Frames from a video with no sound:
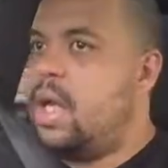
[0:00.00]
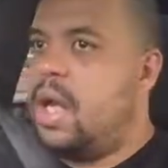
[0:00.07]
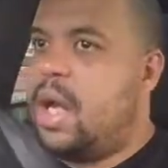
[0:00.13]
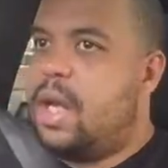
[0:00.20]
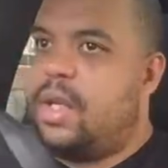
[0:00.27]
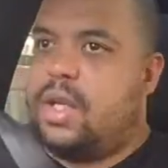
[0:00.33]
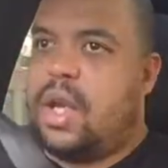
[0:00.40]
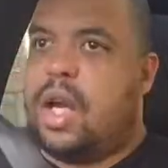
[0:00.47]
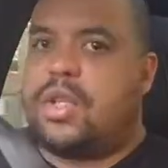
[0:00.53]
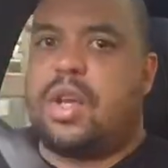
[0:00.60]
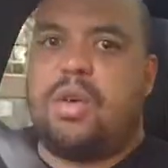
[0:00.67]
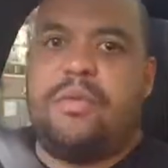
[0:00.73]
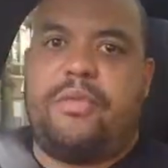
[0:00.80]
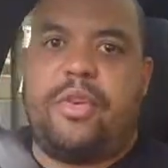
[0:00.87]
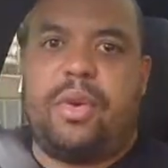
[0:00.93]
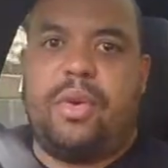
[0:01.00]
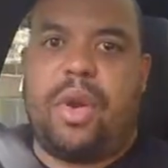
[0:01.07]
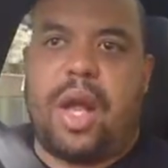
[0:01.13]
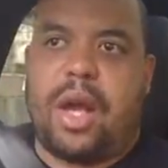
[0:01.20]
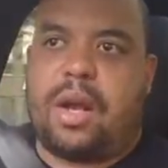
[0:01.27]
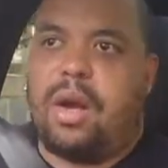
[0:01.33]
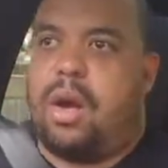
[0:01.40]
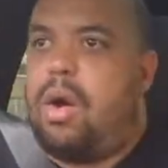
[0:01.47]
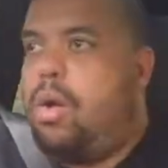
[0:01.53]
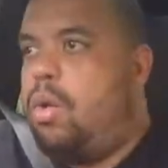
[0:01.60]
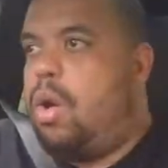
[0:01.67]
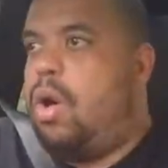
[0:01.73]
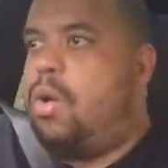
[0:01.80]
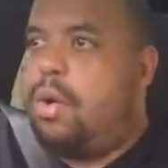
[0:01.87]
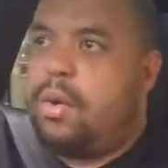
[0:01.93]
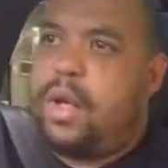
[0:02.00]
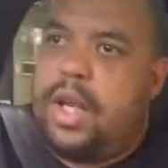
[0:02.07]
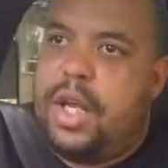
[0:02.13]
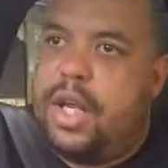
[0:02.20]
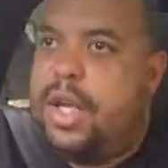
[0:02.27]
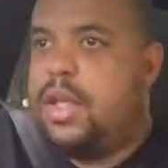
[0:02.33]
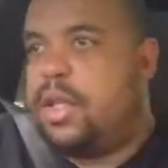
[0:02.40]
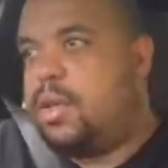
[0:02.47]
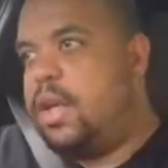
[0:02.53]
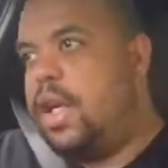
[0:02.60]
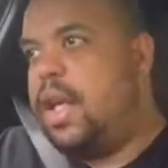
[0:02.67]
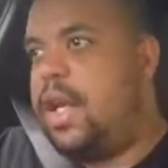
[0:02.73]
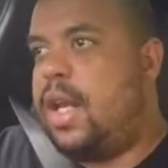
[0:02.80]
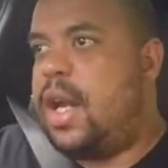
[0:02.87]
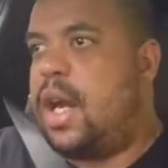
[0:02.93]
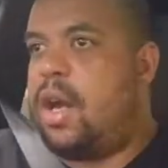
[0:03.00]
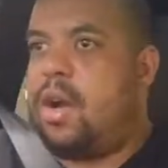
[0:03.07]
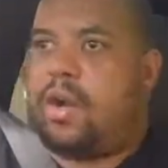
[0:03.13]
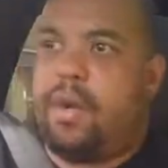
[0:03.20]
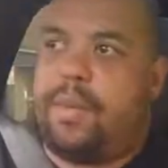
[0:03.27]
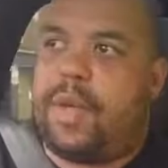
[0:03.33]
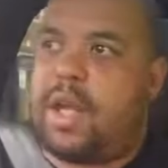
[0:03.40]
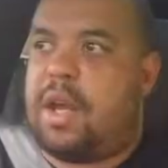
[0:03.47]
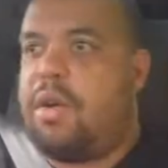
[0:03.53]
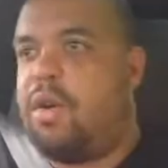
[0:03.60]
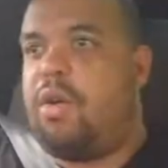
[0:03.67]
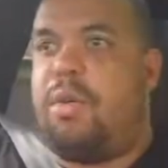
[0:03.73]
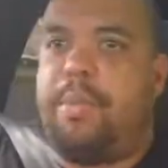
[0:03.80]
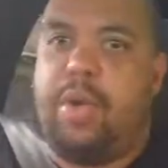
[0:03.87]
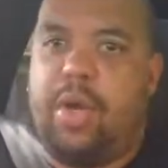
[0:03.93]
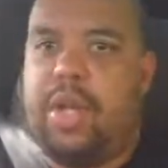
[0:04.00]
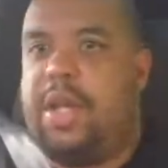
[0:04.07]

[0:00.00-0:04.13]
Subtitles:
and I don't feel like, oh, I'm gonna hit this, I'm gonna hit that, I've got to be careful, I've got to pull